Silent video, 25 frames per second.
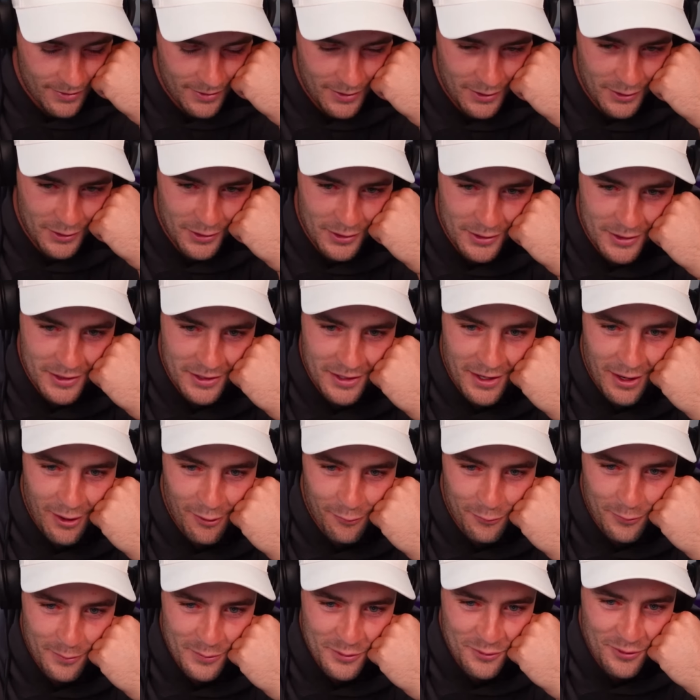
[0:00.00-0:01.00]
You're just
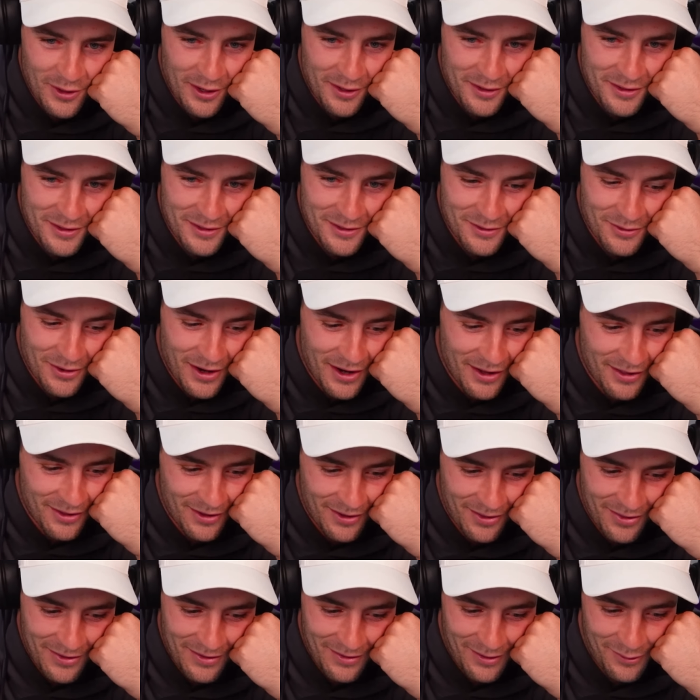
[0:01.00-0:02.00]
going from strength to strength.
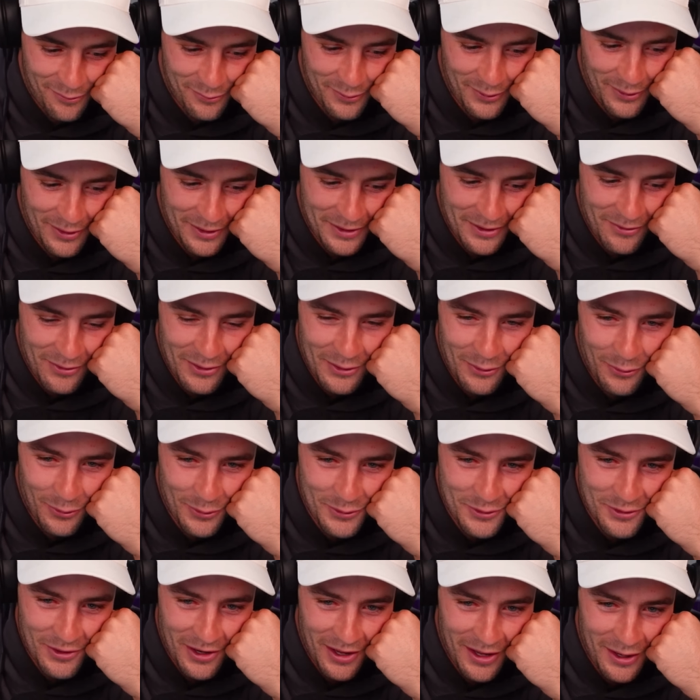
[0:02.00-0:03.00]
I feel like you're in all
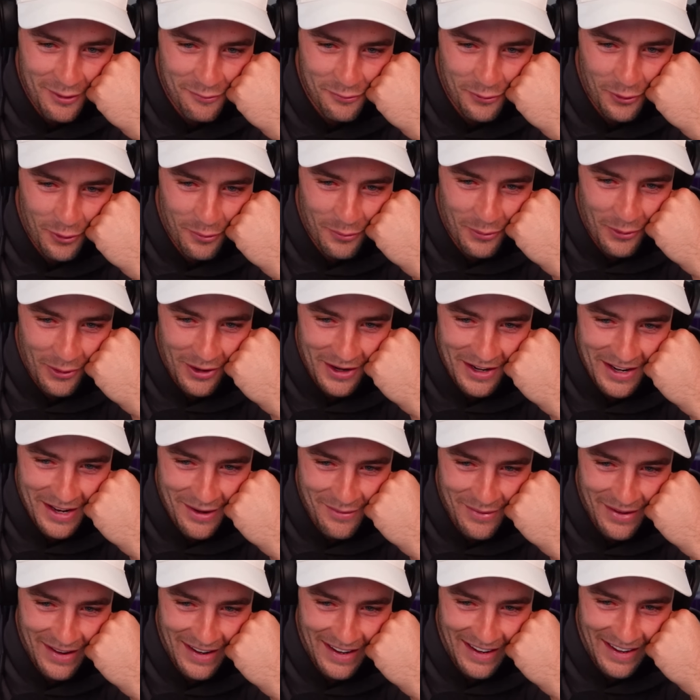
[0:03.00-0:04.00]
Australian form right
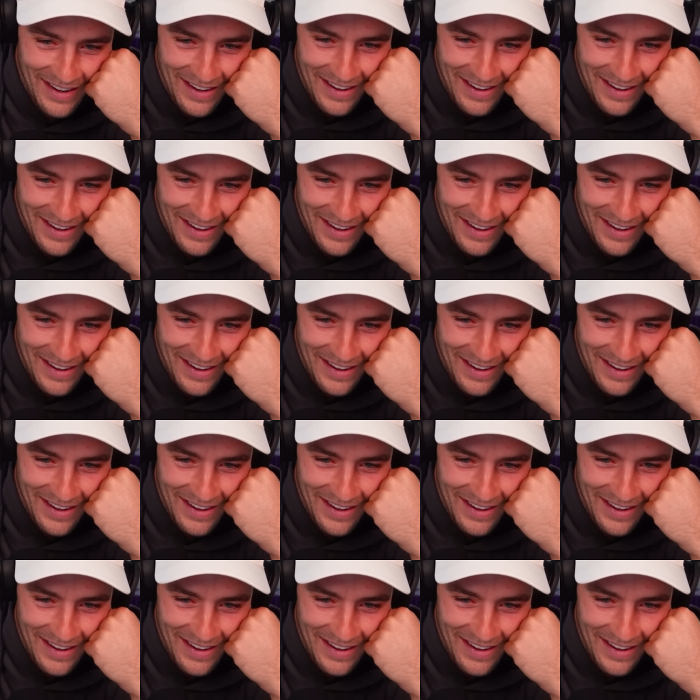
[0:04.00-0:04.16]
now, mate.